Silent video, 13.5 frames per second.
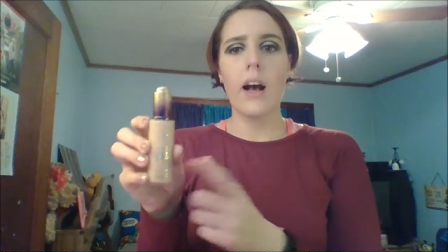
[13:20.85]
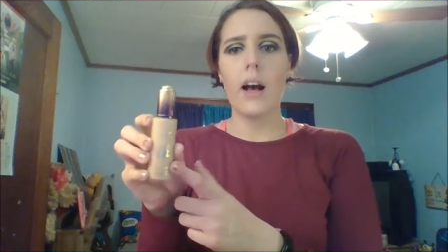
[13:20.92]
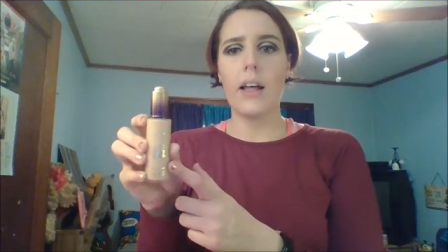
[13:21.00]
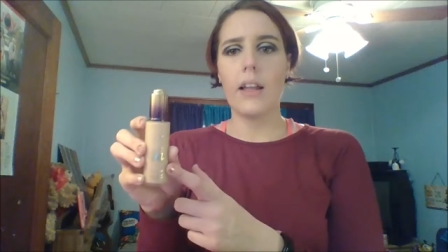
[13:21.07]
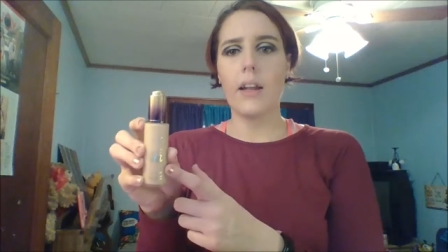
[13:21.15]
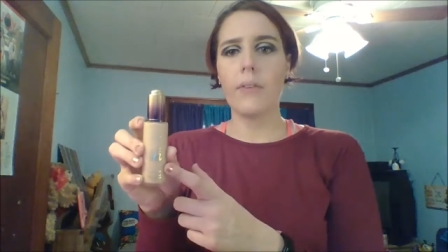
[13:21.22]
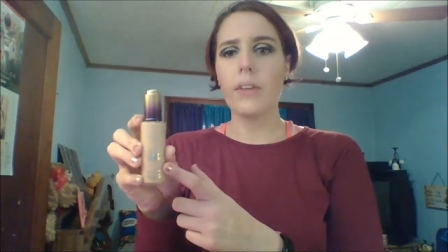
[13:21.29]

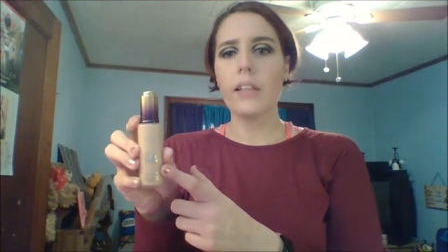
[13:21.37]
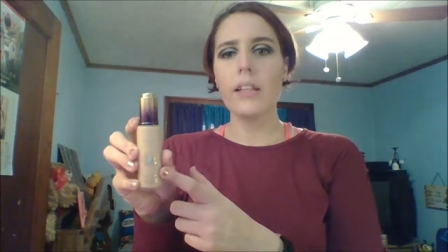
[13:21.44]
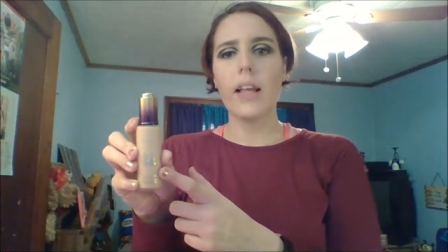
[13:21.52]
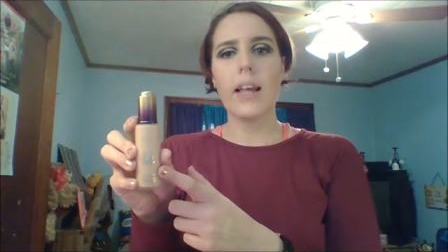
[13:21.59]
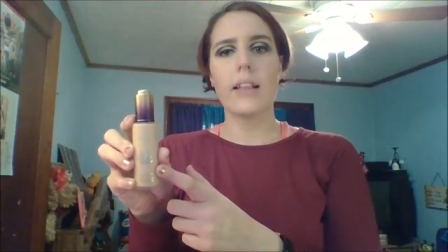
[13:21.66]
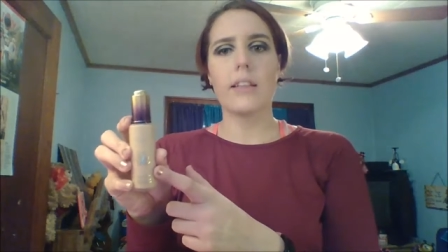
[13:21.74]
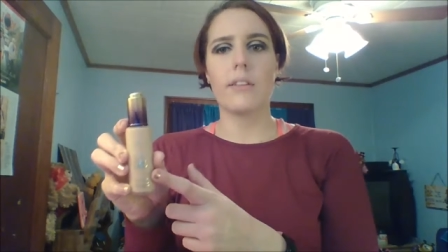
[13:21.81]
and I really
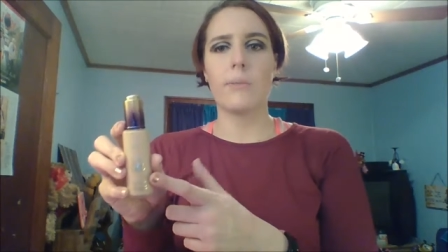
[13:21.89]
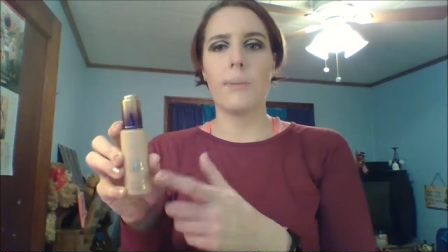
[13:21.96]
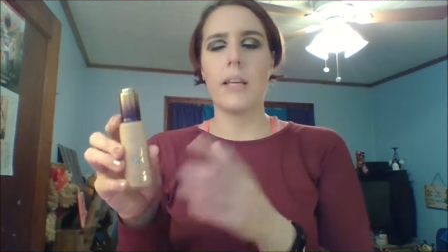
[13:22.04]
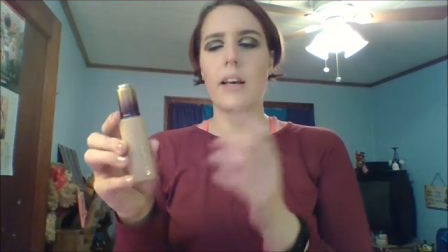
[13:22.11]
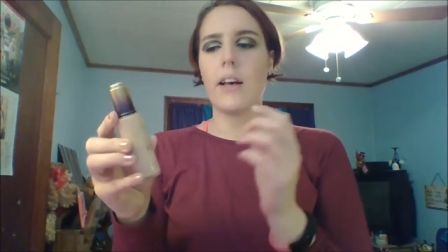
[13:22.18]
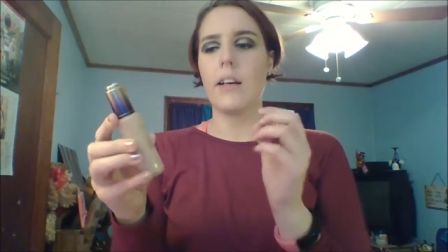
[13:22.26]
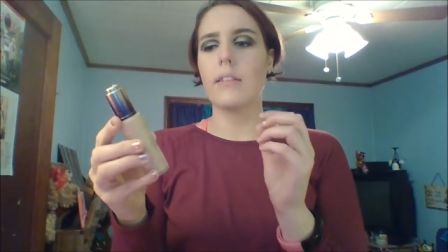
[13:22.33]
like this
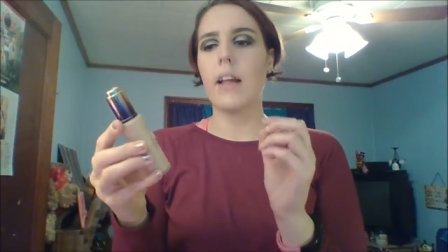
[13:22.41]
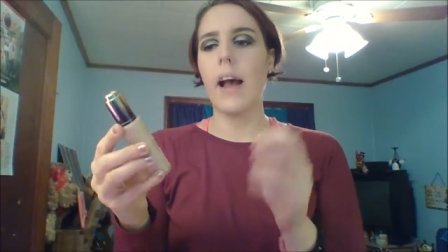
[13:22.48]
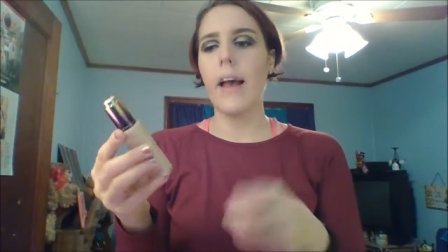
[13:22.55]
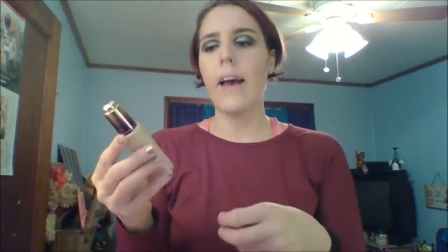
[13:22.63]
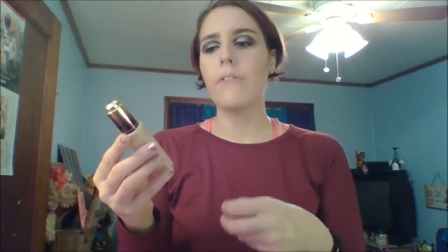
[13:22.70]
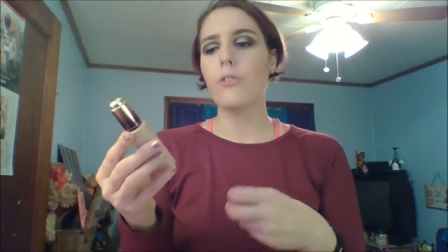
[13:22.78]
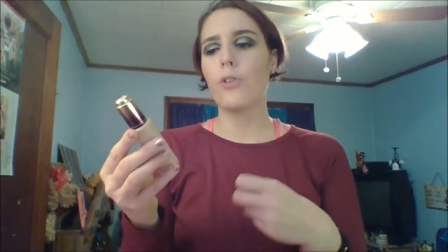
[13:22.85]
because I
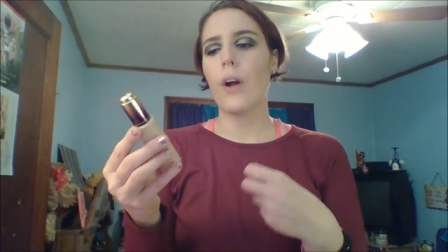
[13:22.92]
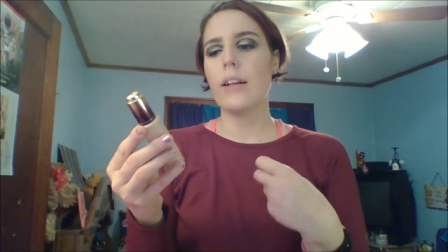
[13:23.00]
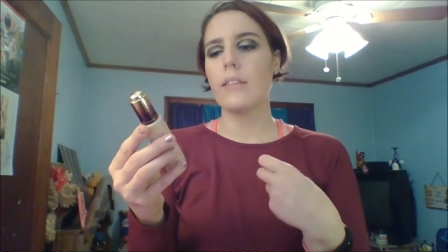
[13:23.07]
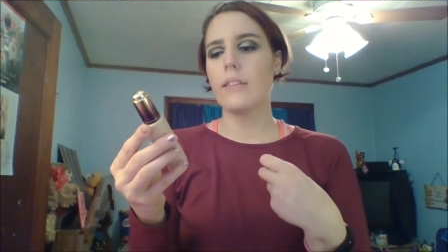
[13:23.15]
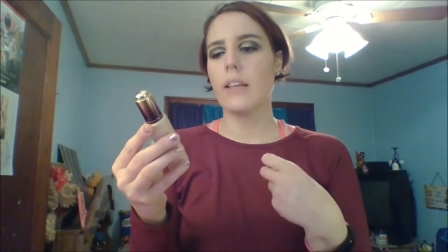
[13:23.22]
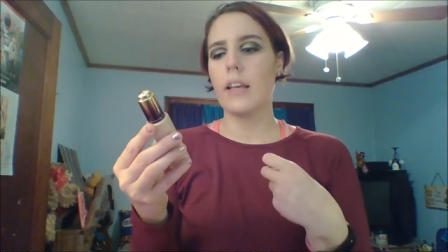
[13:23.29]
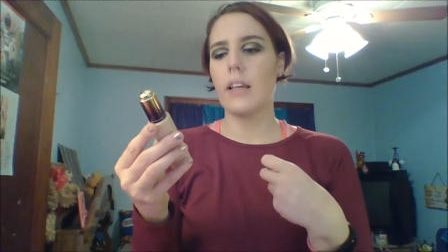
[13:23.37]
have dry
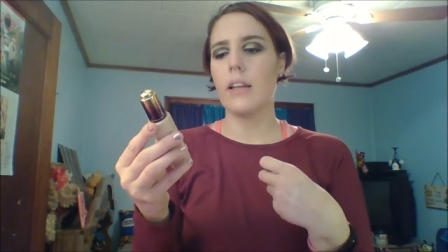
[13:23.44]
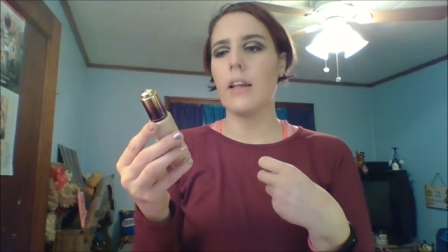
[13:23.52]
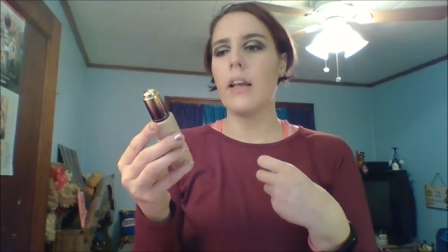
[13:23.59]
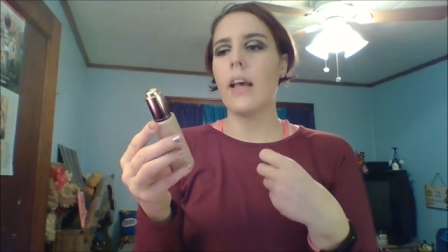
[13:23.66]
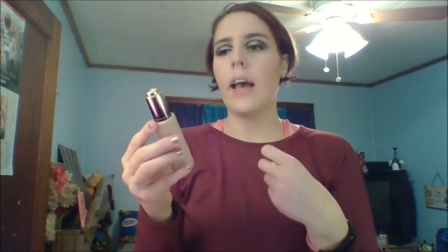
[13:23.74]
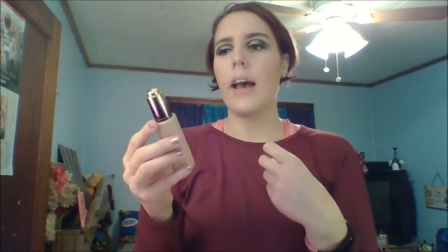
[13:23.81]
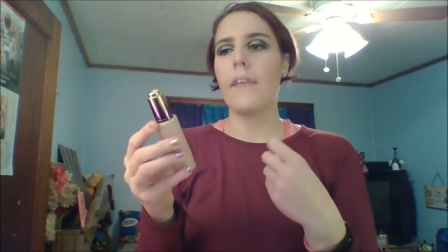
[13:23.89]
skin,
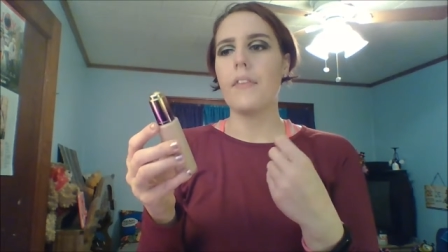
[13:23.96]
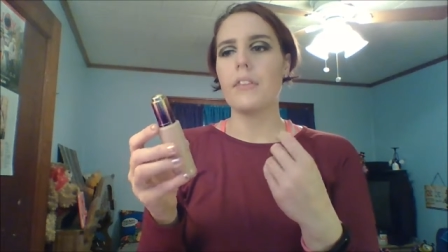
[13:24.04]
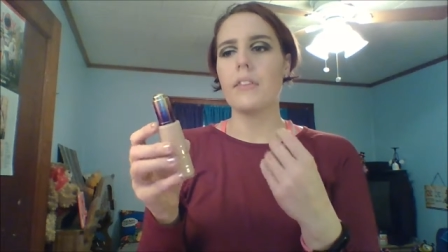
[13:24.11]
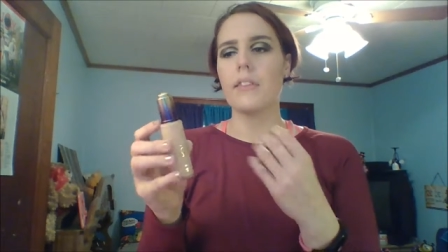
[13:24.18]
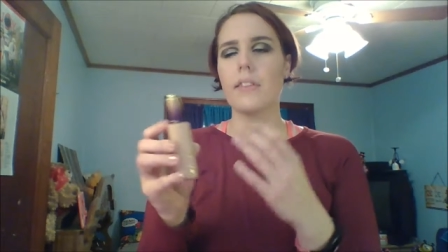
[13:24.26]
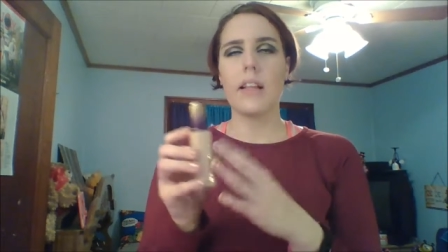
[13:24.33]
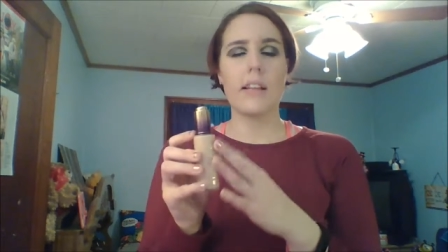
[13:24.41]
and this
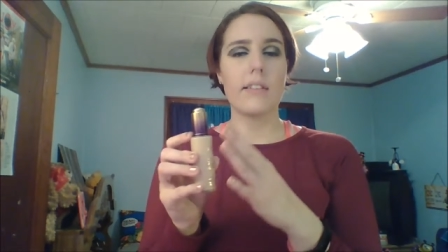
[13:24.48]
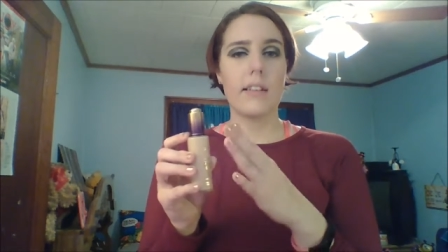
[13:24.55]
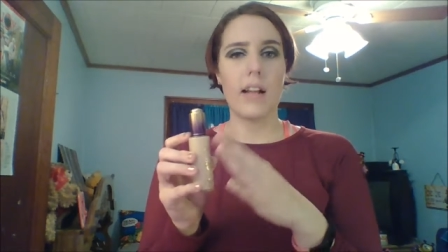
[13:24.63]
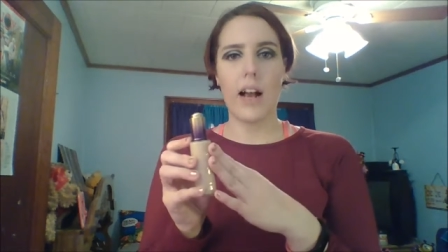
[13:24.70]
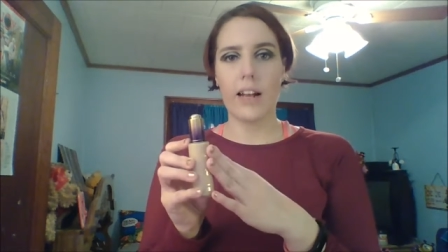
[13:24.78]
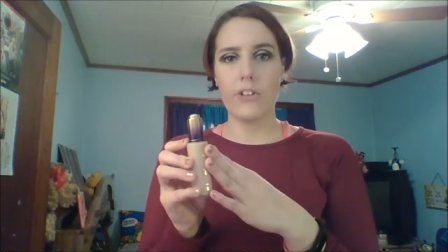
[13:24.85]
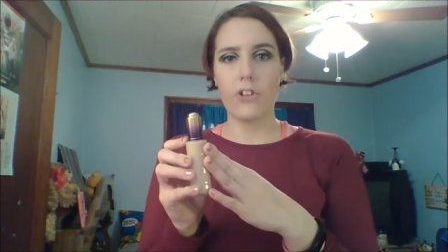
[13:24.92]
is nice and
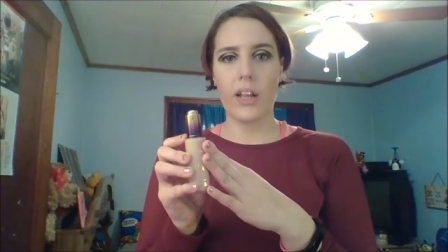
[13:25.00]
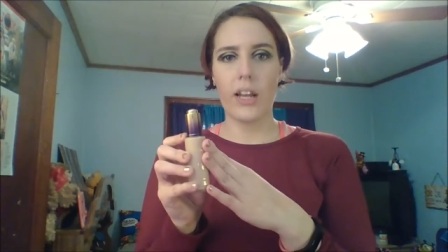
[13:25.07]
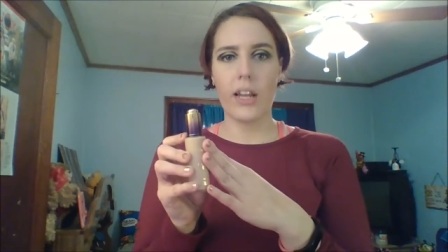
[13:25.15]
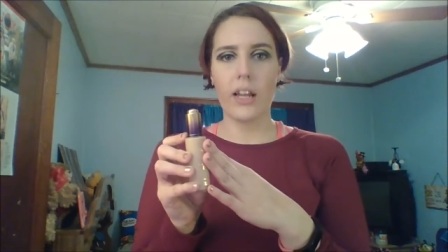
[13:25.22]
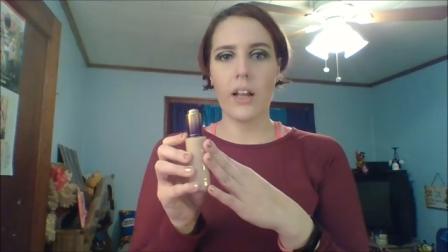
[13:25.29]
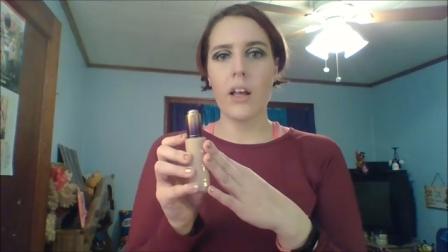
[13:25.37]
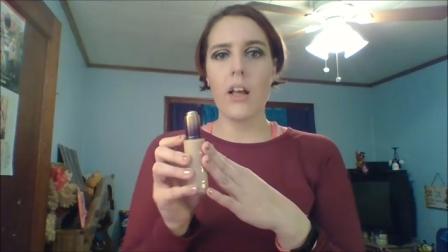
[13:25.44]

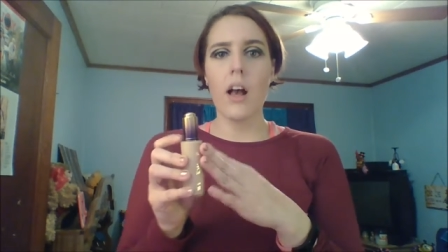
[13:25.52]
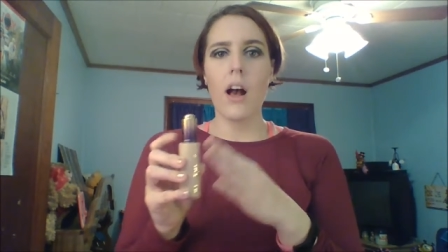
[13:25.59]
hydrating.